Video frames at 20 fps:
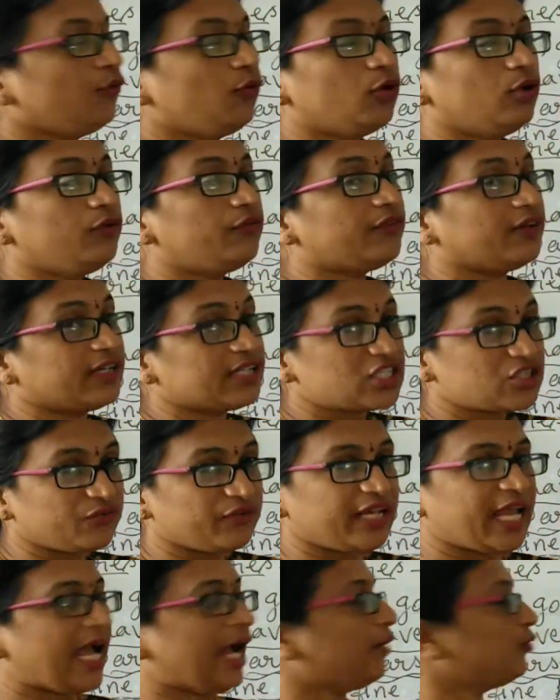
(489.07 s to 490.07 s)
wool, first
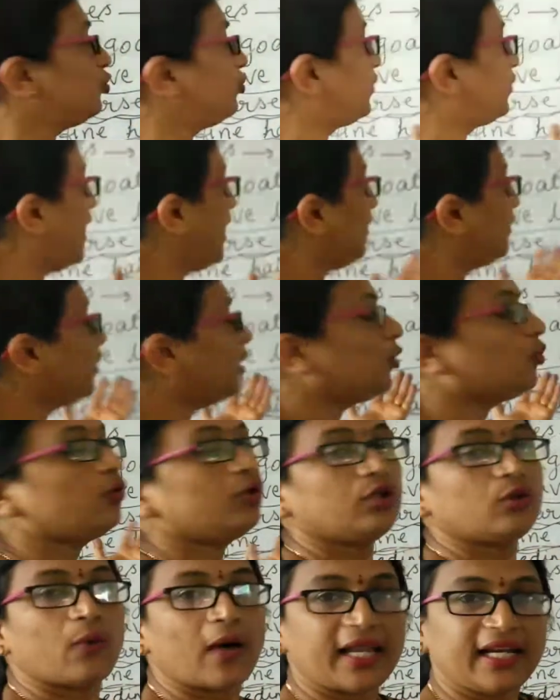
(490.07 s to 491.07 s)
we have to rear the
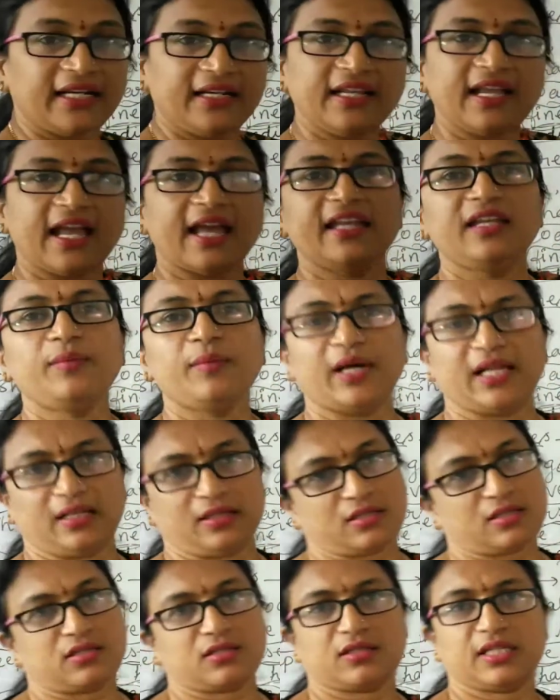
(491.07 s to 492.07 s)
good quality
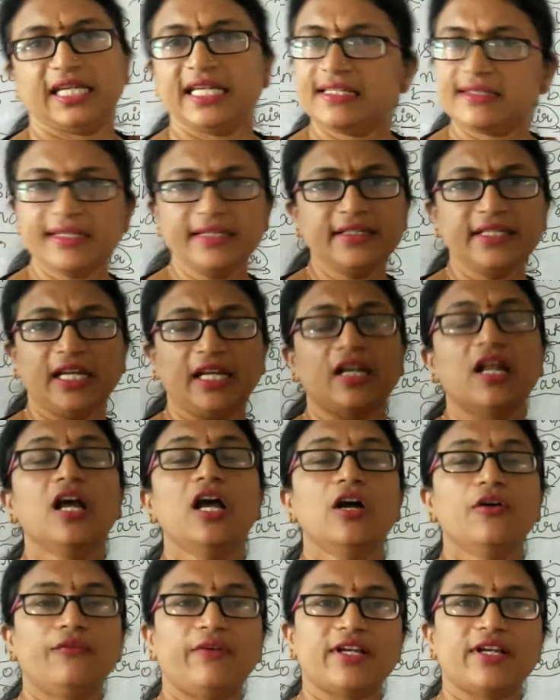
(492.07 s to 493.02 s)
animals, isn't it?